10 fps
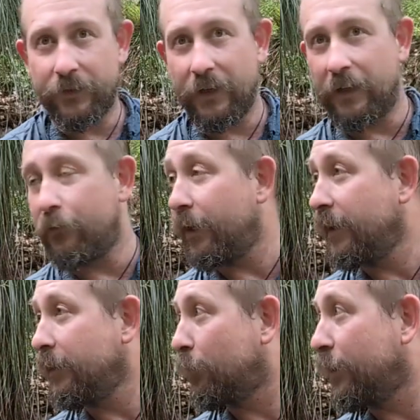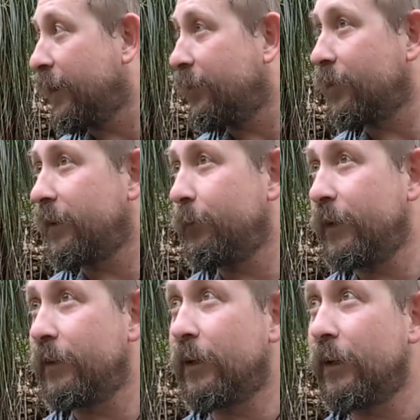started raining pretty heavily a
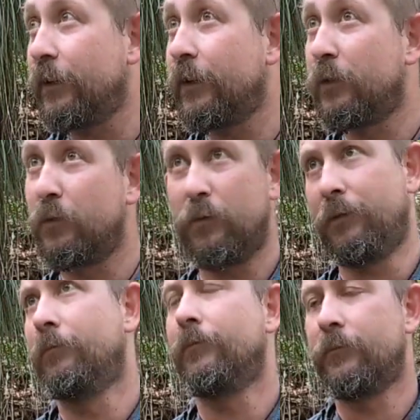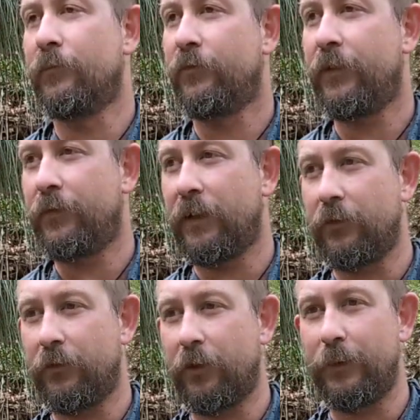minute ago, or 15 or
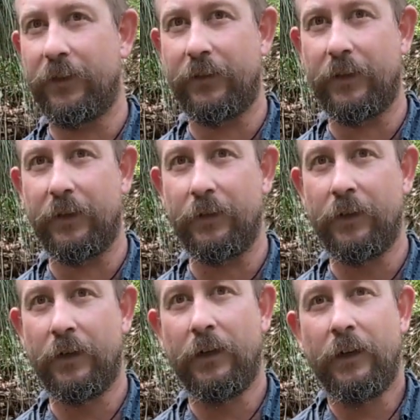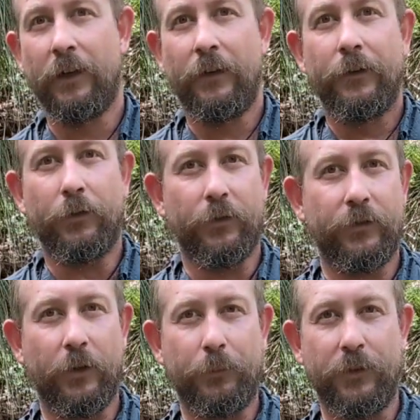so minutes ago. So I
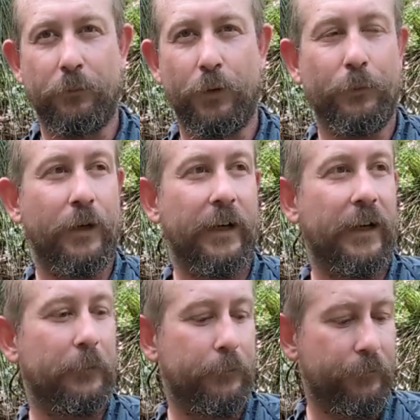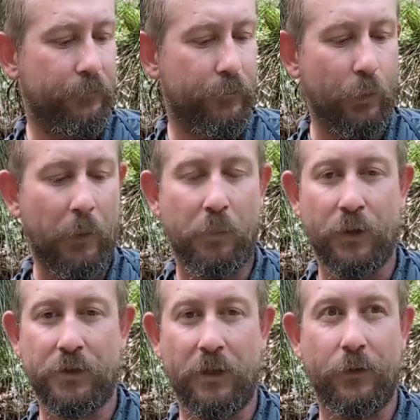stopped and put my
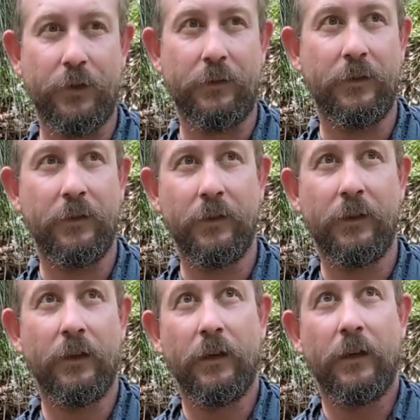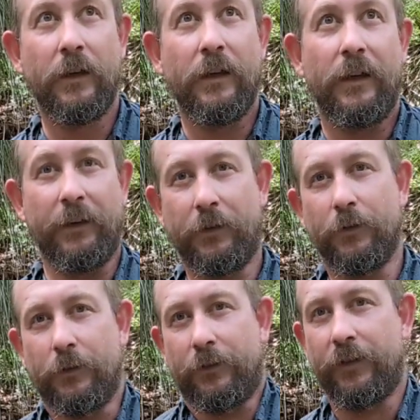poncho on, and of
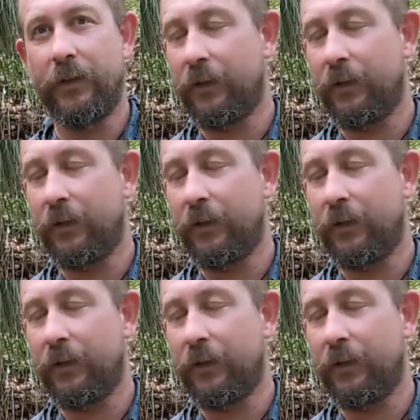course